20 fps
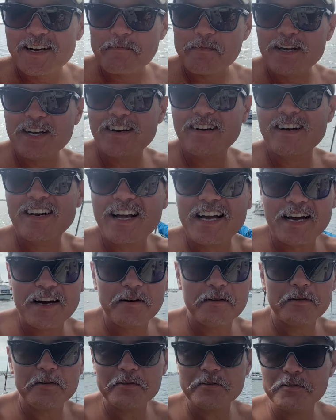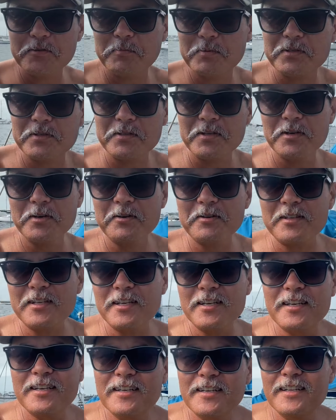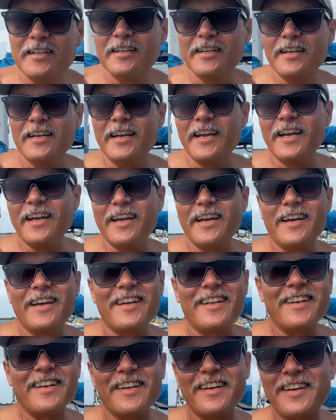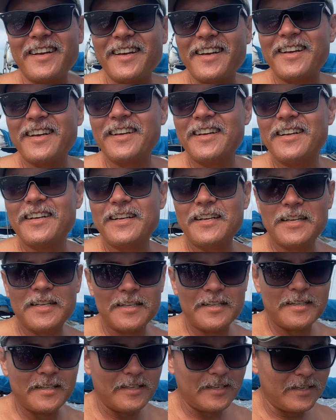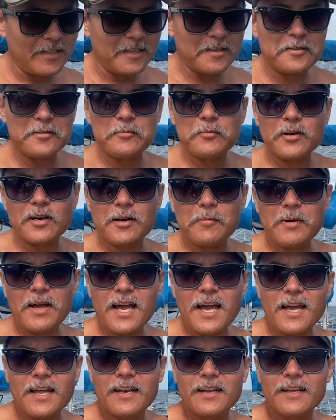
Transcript: here now, super stoked. And this is where I'm at.